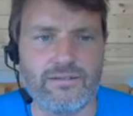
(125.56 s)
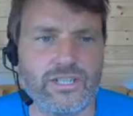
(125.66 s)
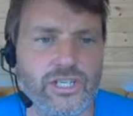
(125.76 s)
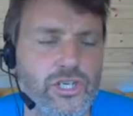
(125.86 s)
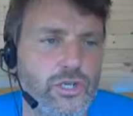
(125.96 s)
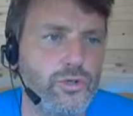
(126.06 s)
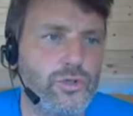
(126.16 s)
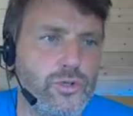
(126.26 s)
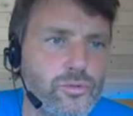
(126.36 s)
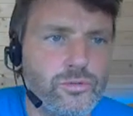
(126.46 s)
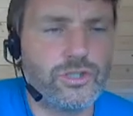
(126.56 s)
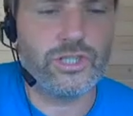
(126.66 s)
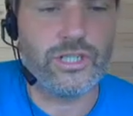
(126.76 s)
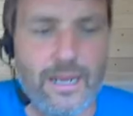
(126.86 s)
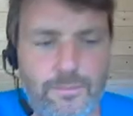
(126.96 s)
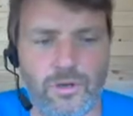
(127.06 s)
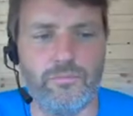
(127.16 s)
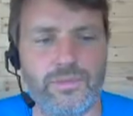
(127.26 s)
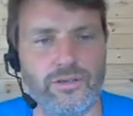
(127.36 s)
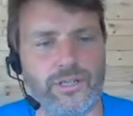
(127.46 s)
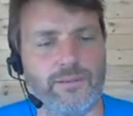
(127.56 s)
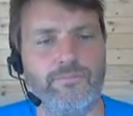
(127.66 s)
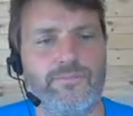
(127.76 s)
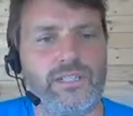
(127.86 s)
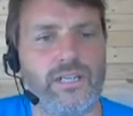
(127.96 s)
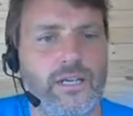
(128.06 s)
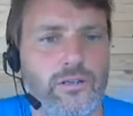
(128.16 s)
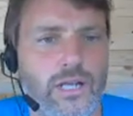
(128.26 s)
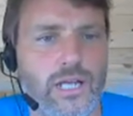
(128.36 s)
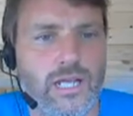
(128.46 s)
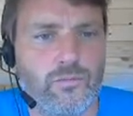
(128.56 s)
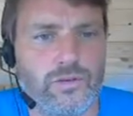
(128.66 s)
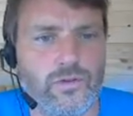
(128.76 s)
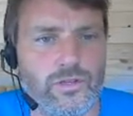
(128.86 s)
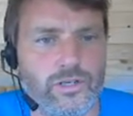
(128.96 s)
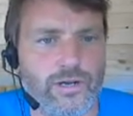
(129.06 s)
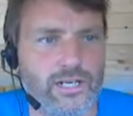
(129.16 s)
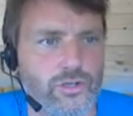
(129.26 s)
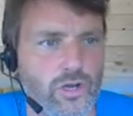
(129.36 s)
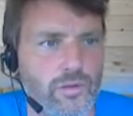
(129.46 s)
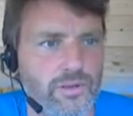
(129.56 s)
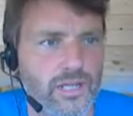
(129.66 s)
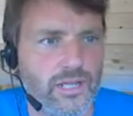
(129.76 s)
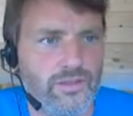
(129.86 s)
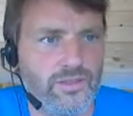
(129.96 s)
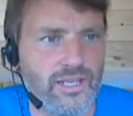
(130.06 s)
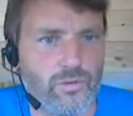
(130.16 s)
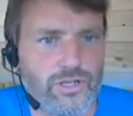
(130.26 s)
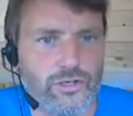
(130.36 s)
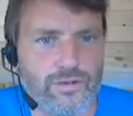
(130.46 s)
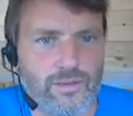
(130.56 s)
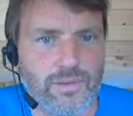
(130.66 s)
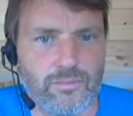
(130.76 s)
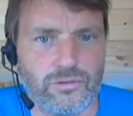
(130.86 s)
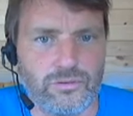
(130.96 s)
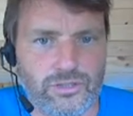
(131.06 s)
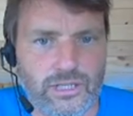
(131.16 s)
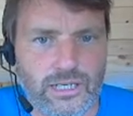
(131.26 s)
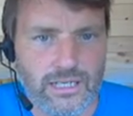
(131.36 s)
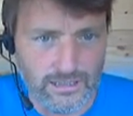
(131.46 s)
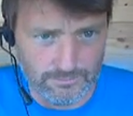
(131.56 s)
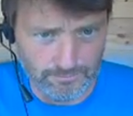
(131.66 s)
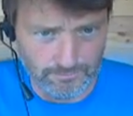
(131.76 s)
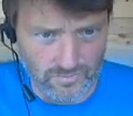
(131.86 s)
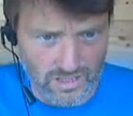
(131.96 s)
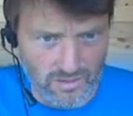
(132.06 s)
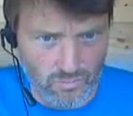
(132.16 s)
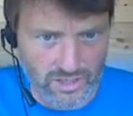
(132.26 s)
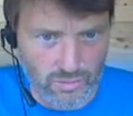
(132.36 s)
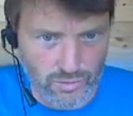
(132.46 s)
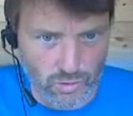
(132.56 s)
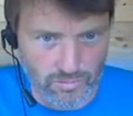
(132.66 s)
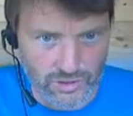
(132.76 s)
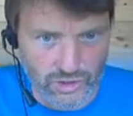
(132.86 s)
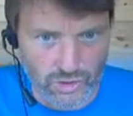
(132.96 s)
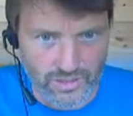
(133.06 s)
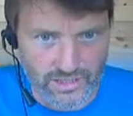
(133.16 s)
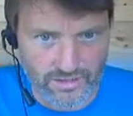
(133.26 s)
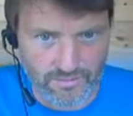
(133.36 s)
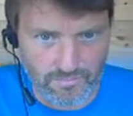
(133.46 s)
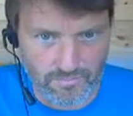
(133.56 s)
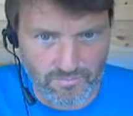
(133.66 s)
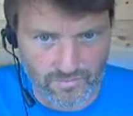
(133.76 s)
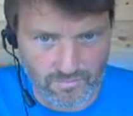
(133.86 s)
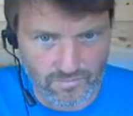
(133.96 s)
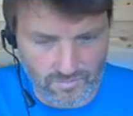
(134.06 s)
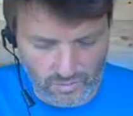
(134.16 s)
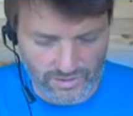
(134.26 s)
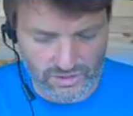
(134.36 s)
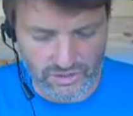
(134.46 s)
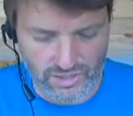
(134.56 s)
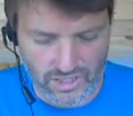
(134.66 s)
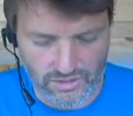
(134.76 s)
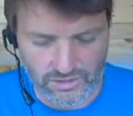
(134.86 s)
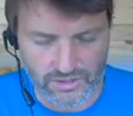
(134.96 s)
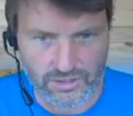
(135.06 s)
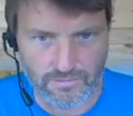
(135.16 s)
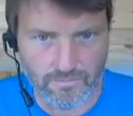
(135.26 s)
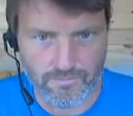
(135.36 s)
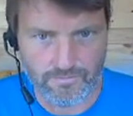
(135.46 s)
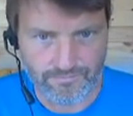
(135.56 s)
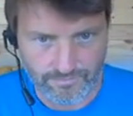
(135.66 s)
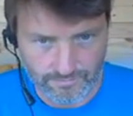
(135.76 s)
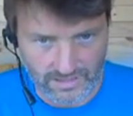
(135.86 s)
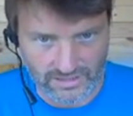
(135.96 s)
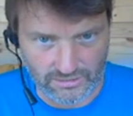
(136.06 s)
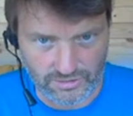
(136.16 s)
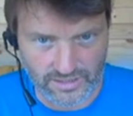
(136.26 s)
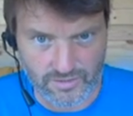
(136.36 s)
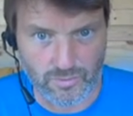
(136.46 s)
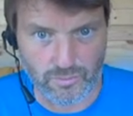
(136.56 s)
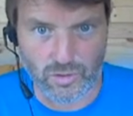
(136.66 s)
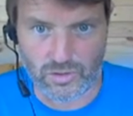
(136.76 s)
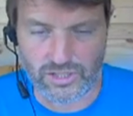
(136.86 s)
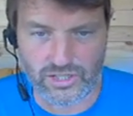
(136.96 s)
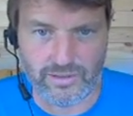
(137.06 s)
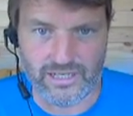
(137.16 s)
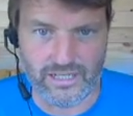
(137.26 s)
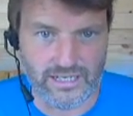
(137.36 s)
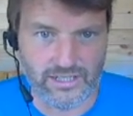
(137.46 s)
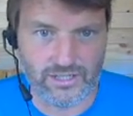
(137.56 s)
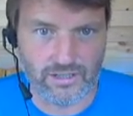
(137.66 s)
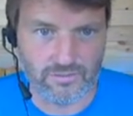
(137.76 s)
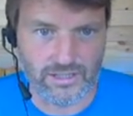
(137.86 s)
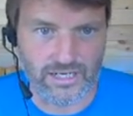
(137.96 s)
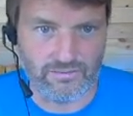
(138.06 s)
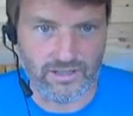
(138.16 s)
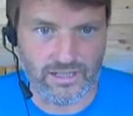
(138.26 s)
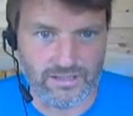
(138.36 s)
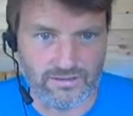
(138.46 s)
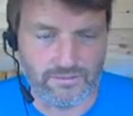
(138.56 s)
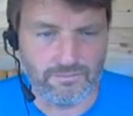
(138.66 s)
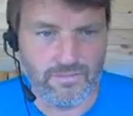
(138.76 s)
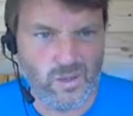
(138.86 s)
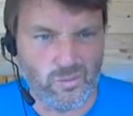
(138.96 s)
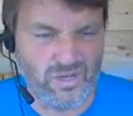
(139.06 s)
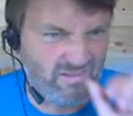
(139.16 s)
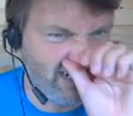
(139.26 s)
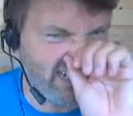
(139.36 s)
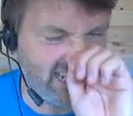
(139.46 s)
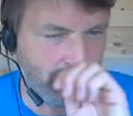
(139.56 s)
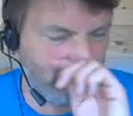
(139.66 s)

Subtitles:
is the usual chatbot builder. So we've got the drag and drop thing where you drag bubbles, where you would normally join questions and answers, etc., etc. But we're not going to do any of this. I'm going to get rid of this. We don't need it.